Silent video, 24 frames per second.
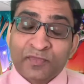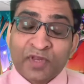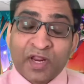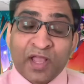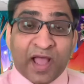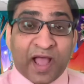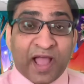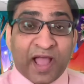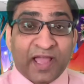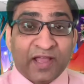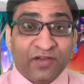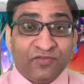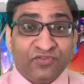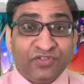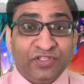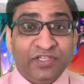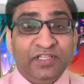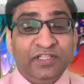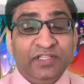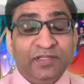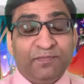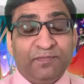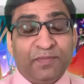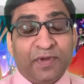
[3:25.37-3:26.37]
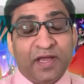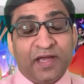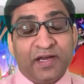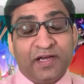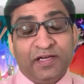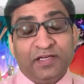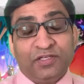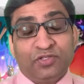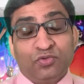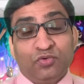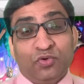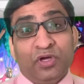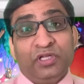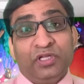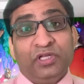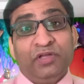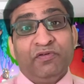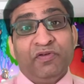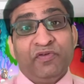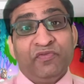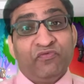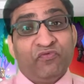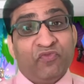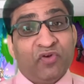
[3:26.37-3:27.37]
I have seen the parents who are
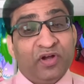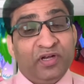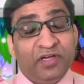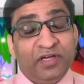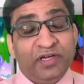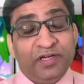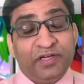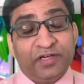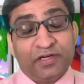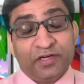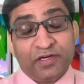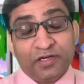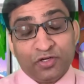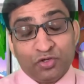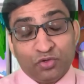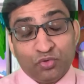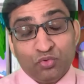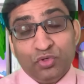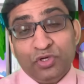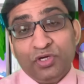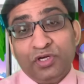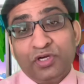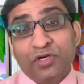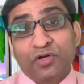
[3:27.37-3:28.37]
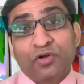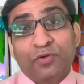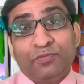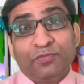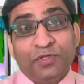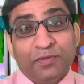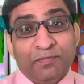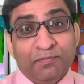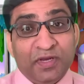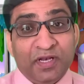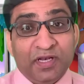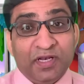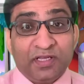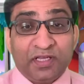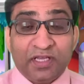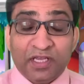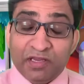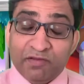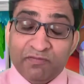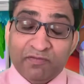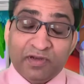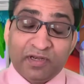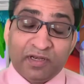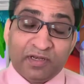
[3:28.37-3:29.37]
giving 1 liter, 2 liter of the milk
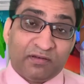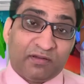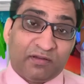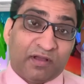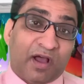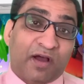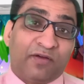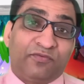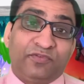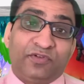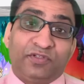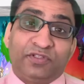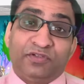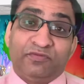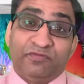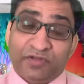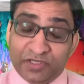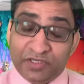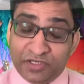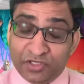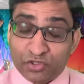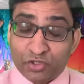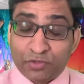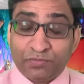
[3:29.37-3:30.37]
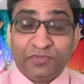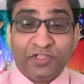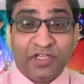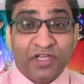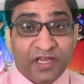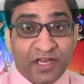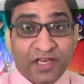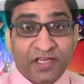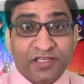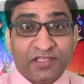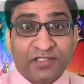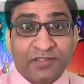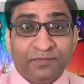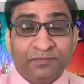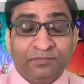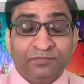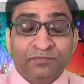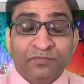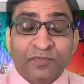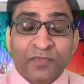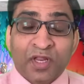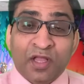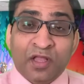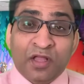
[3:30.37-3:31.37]
even after the 1 year of the age.
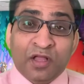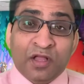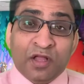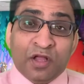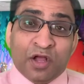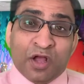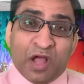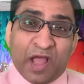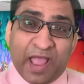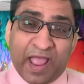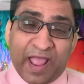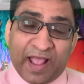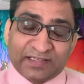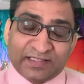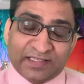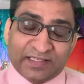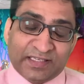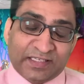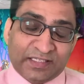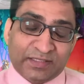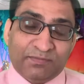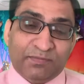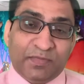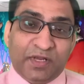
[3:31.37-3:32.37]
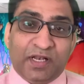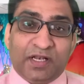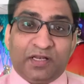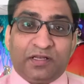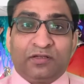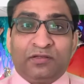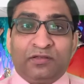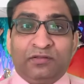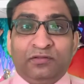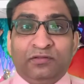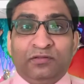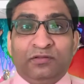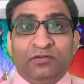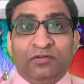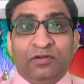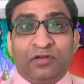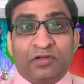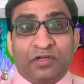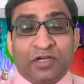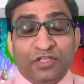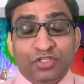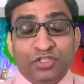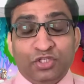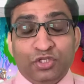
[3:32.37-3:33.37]
Excess milk
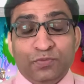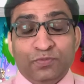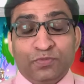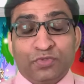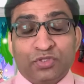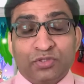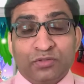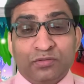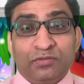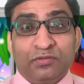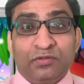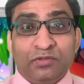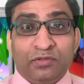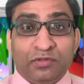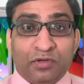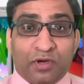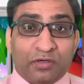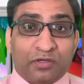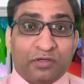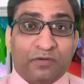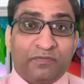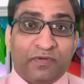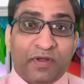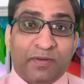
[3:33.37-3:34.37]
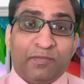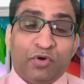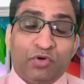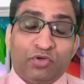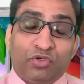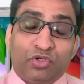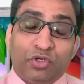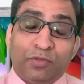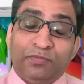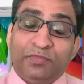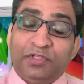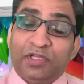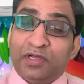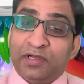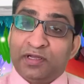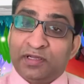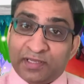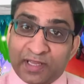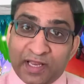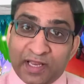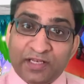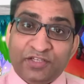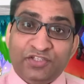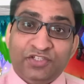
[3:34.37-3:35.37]
consumes lot of amount of the
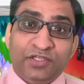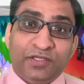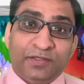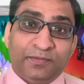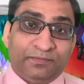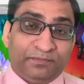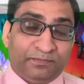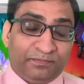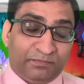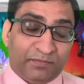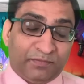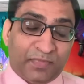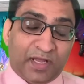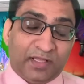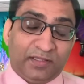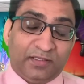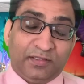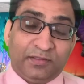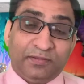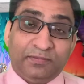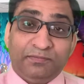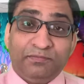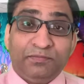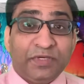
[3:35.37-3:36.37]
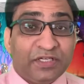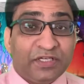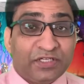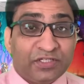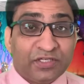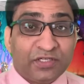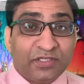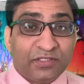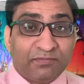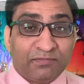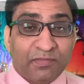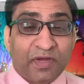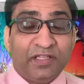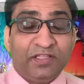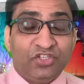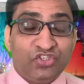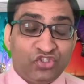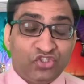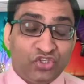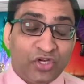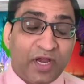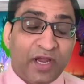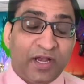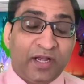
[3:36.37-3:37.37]
calcium by the patient, by the
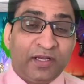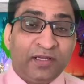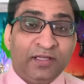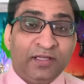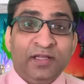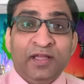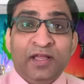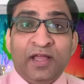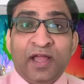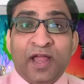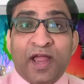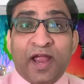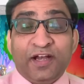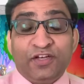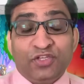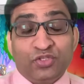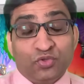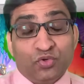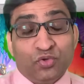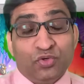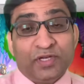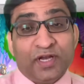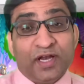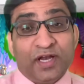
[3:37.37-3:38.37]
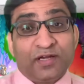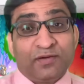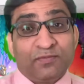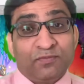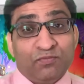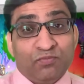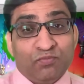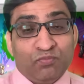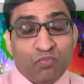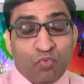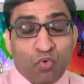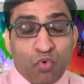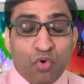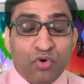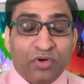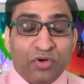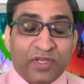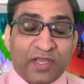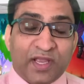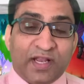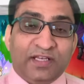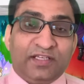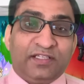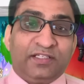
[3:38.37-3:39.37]
child, and so that more
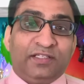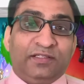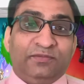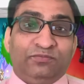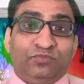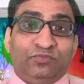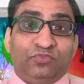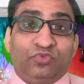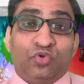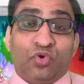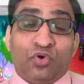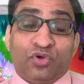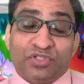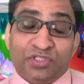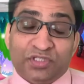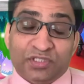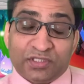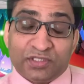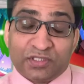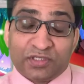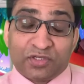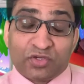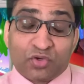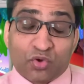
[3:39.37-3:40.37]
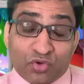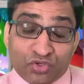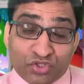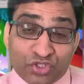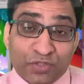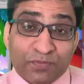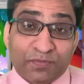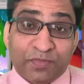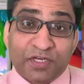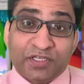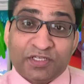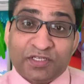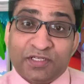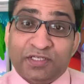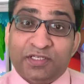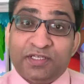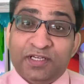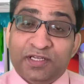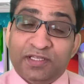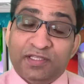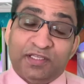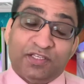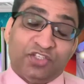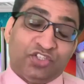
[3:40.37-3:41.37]
calcium causes the constipation
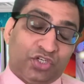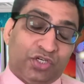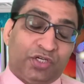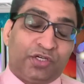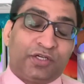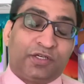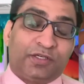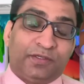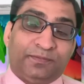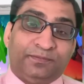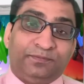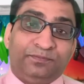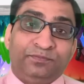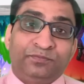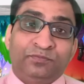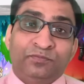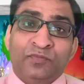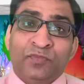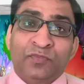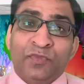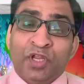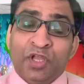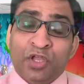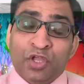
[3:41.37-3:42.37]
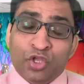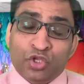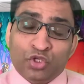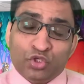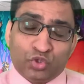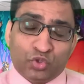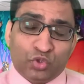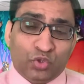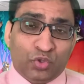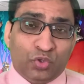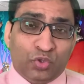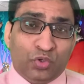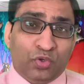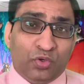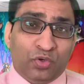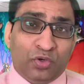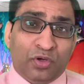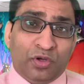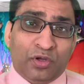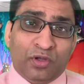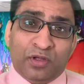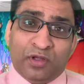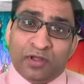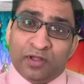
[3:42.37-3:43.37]
in the children. So
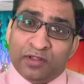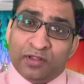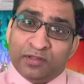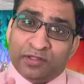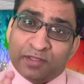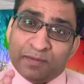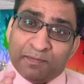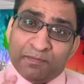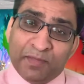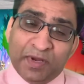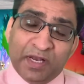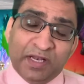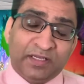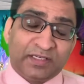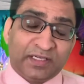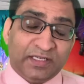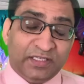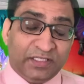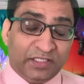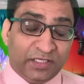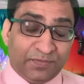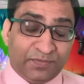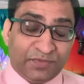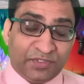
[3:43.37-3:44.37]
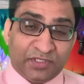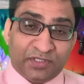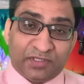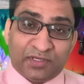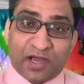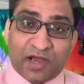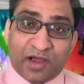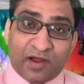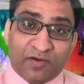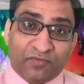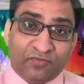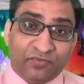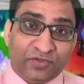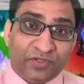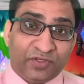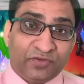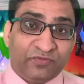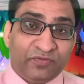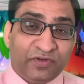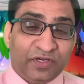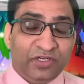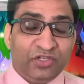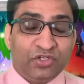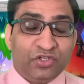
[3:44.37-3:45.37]
the milk consumption after
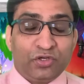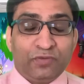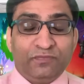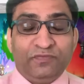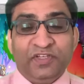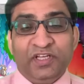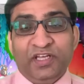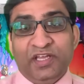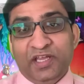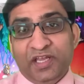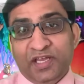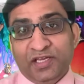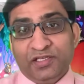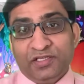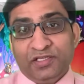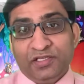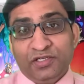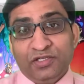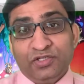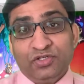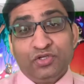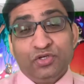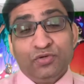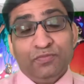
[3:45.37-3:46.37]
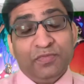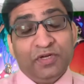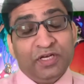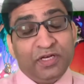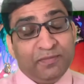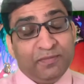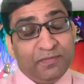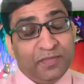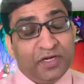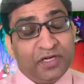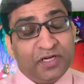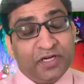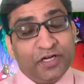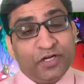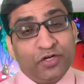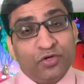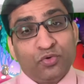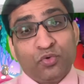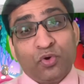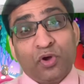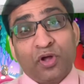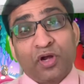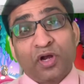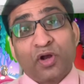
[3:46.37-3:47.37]
1 year of the age should be limited
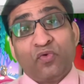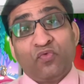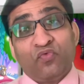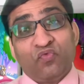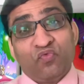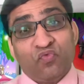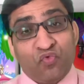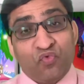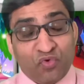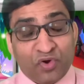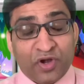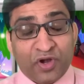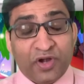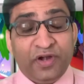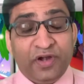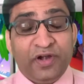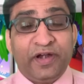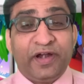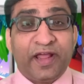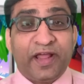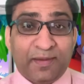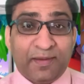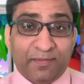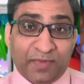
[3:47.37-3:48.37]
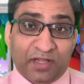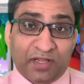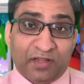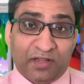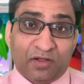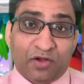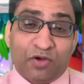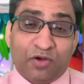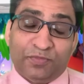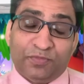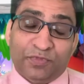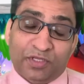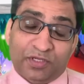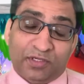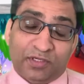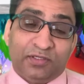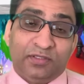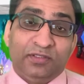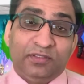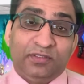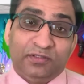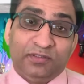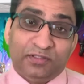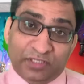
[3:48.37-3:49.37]
to around 400 ml
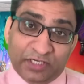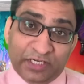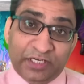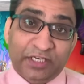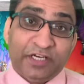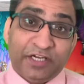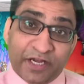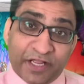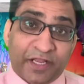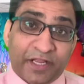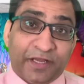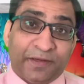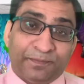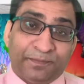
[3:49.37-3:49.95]
in a day.